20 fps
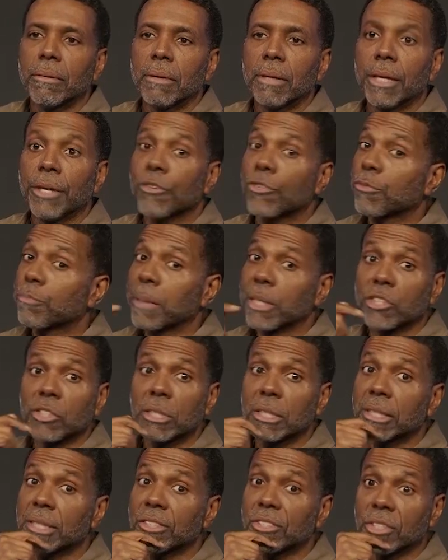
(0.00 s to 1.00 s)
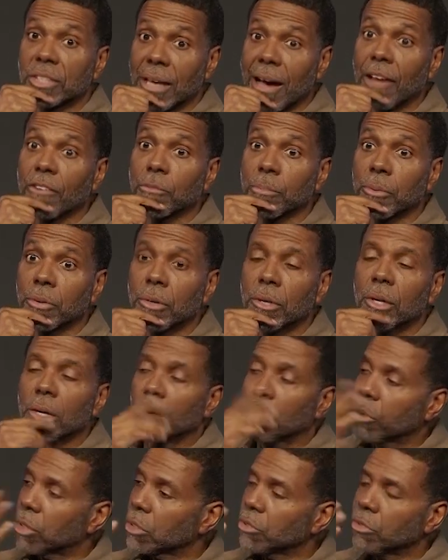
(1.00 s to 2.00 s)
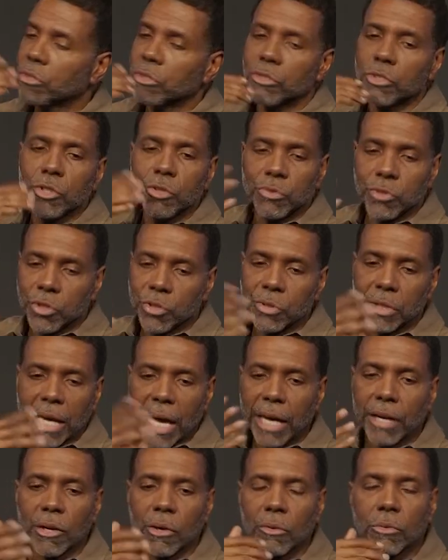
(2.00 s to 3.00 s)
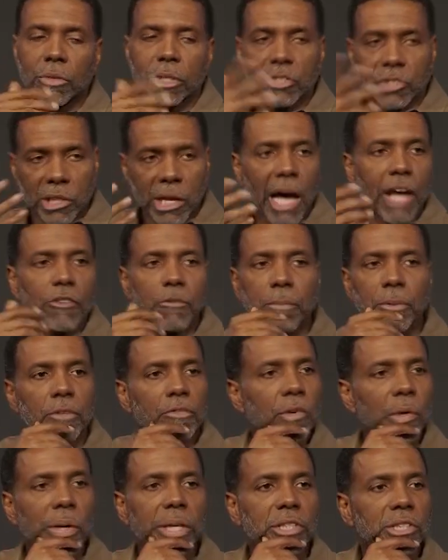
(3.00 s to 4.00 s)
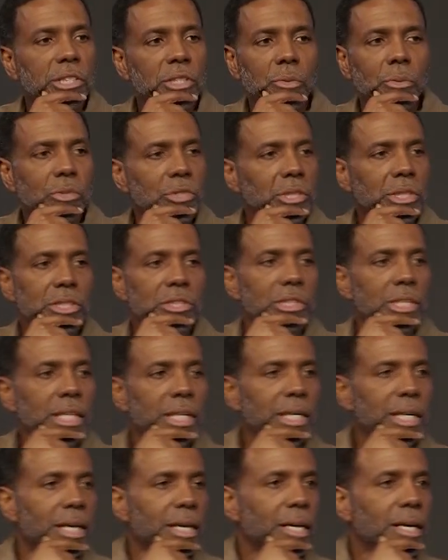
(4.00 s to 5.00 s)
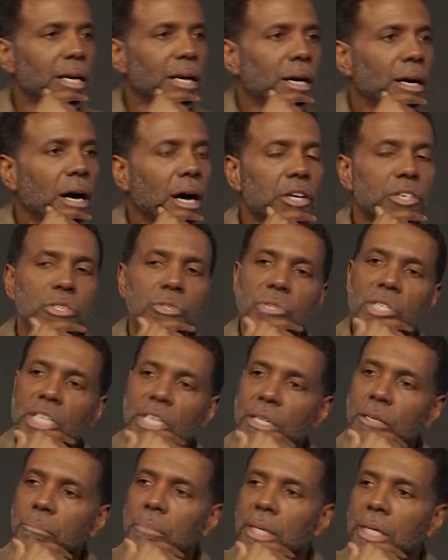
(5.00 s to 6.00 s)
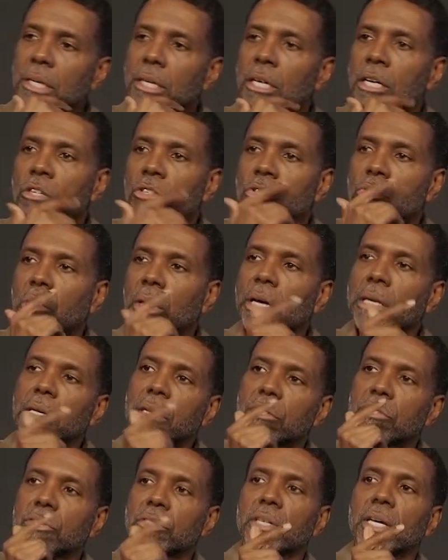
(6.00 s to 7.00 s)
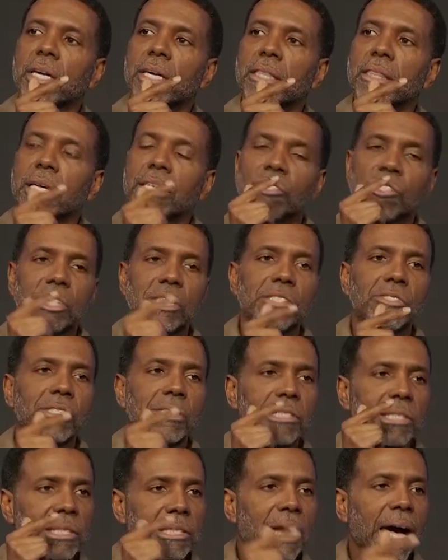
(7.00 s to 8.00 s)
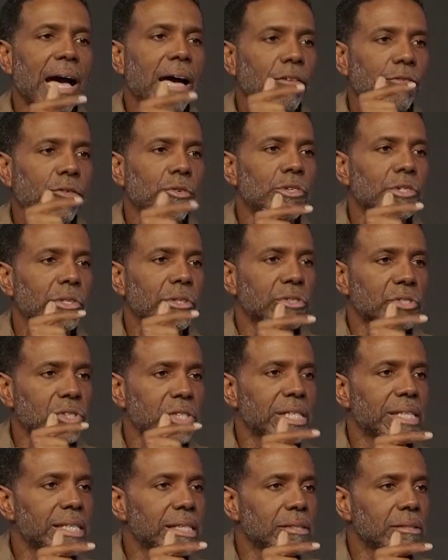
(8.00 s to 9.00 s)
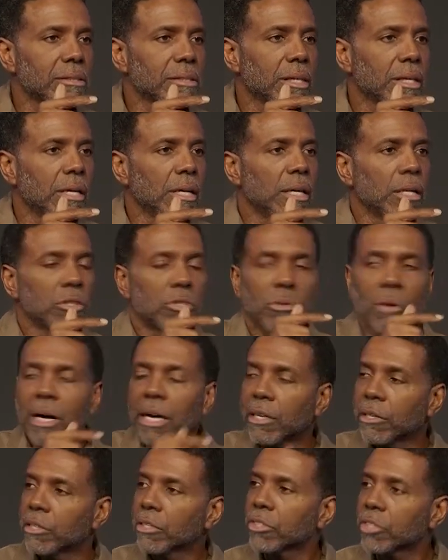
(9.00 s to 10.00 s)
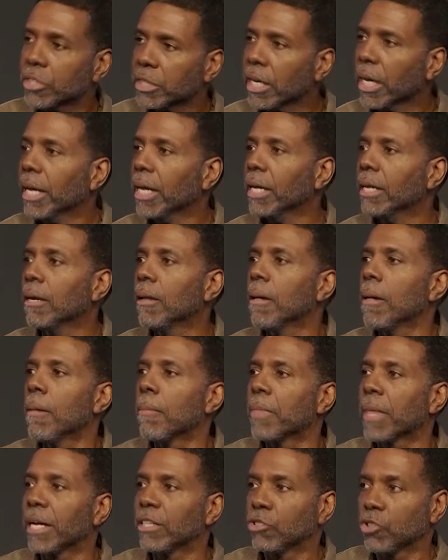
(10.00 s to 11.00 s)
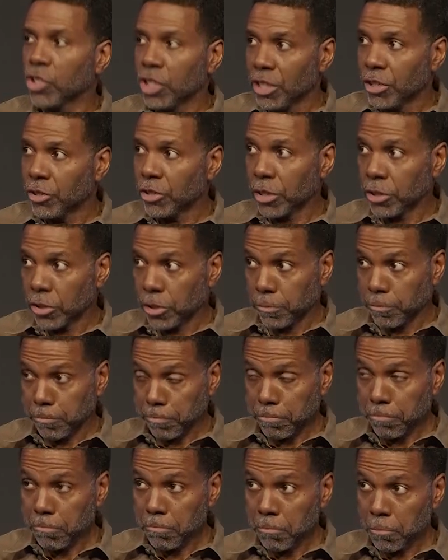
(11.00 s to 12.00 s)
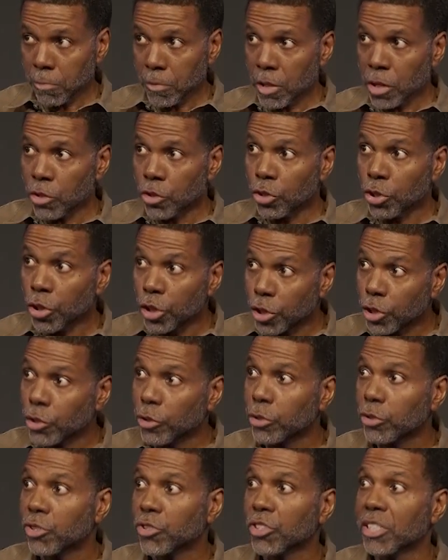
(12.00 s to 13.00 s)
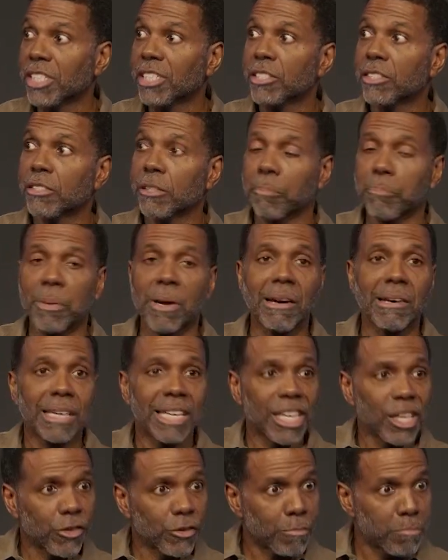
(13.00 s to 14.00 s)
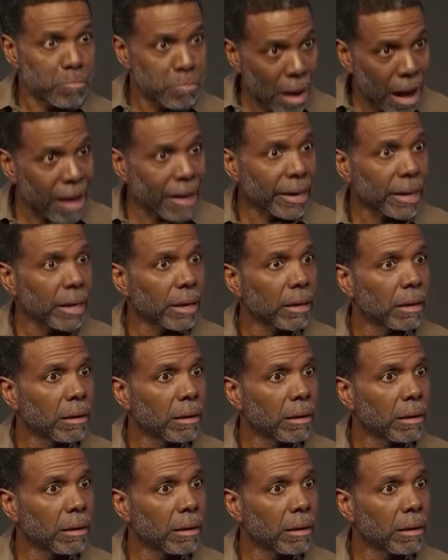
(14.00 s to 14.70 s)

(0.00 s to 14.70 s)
and especially this gospel. Well, you know, you and I know this gospel of grace. He don't want you to understand that? Are you kidding me? To understand that Jesus died for your sins, to understand that Jesus took your sins upon his body,